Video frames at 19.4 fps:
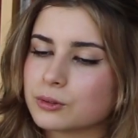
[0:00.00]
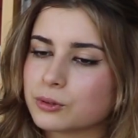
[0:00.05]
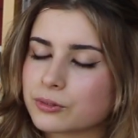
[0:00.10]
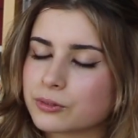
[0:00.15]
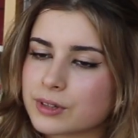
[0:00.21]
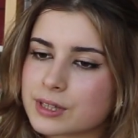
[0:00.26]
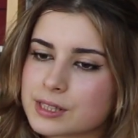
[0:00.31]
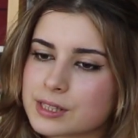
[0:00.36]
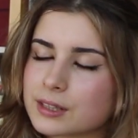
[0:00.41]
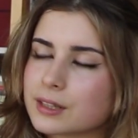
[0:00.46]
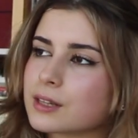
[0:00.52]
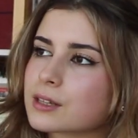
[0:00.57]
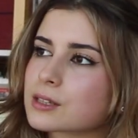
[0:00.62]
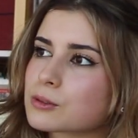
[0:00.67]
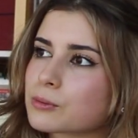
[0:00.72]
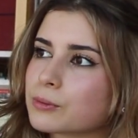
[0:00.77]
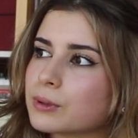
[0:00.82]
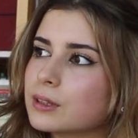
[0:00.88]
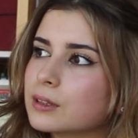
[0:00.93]
university
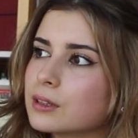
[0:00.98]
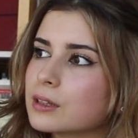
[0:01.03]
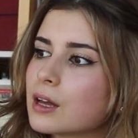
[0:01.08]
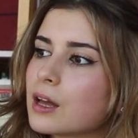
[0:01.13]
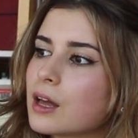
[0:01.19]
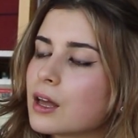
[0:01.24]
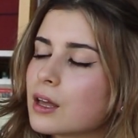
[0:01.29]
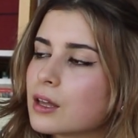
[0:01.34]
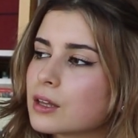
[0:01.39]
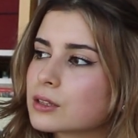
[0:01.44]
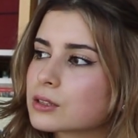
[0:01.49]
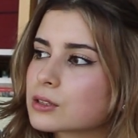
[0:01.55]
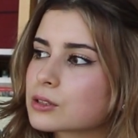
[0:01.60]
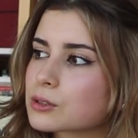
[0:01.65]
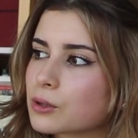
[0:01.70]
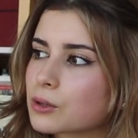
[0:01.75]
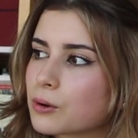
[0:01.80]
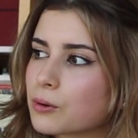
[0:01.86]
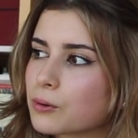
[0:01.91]
as well.
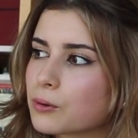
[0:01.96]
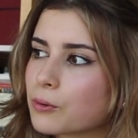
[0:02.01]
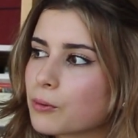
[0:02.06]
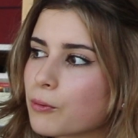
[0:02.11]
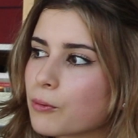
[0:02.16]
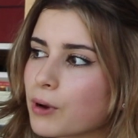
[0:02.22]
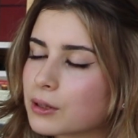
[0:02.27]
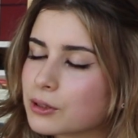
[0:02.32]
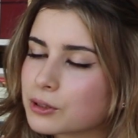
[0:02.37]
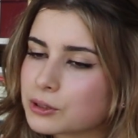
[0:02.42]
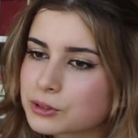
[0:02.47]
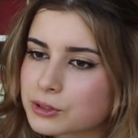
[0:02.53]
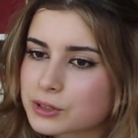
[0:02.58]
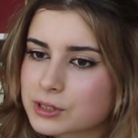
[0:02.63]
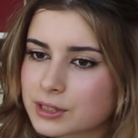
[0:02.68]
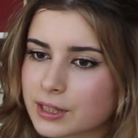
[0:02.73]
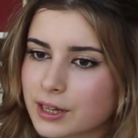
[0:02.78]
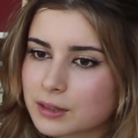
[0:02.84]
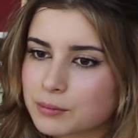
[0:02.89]
So why don't you
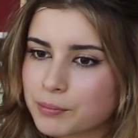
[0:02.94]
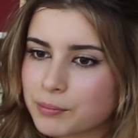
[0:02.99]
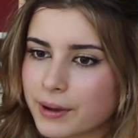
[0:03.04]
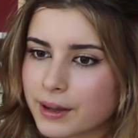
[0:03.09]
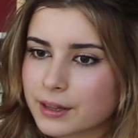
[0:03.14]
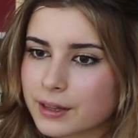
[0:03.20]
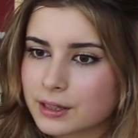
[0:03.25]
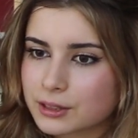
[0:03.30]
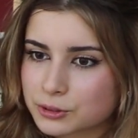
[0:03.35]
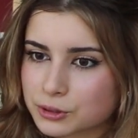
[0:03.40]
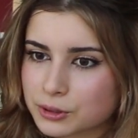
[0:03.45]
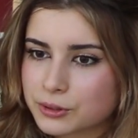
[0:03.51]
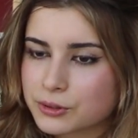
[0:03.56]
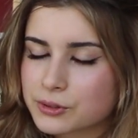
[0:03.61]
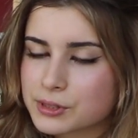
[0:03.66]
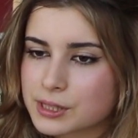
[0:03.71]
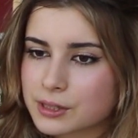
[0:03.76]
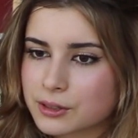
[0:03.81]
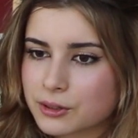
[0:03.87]
start by
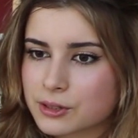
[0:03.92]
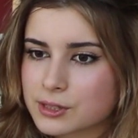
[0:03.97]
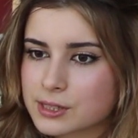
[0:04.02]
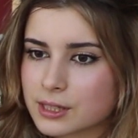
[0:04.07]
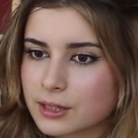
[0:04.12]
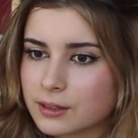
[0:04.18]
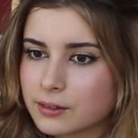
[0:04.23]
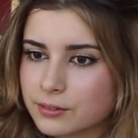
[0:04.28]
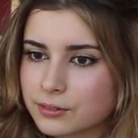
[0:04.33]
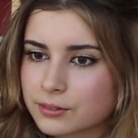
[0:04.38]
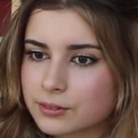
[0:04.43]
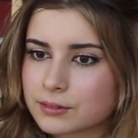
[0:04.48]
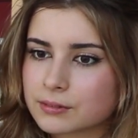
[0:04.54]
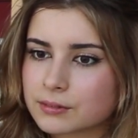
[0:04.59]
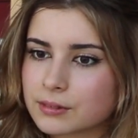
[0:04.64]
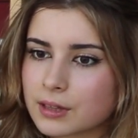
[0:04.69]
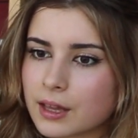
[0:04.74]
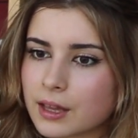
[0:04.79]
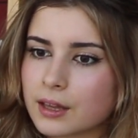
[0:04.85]
introducing yourself
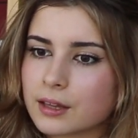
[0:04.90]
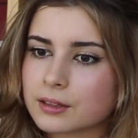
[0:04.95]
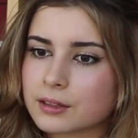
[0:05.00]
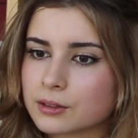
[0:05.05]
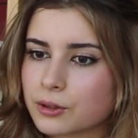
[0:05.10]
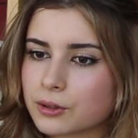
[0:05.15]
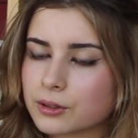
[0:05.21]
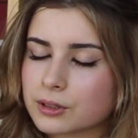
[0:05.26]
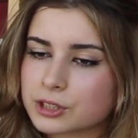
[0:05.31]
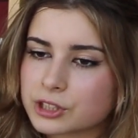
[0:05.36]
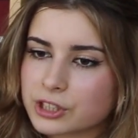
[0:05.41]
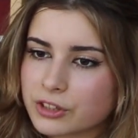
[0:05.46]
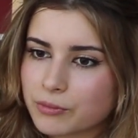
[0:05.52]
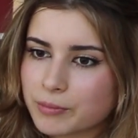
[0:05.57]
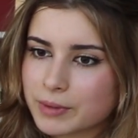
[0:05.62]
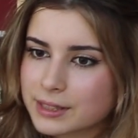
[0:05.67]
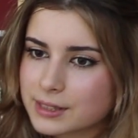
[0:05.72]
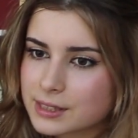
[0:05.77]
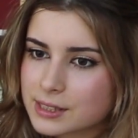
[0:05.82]
and your
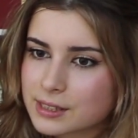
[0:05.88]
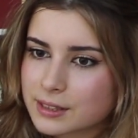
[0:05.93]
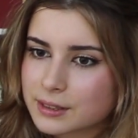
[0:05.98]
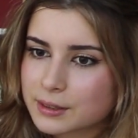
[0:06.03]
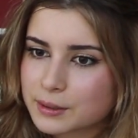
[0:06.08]
achievements?